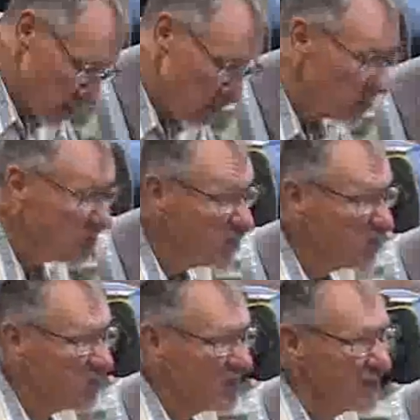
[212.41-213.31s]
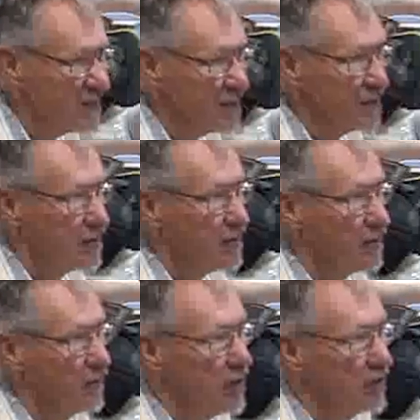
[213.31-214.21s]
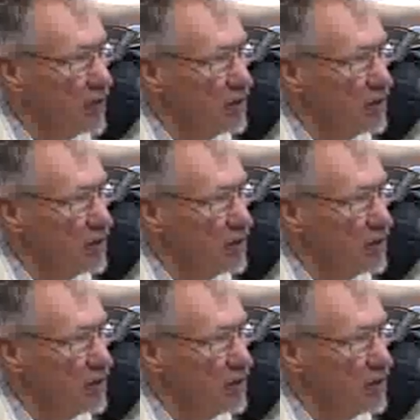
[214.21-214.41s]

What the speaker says: there. That's awful small to tell, but it's about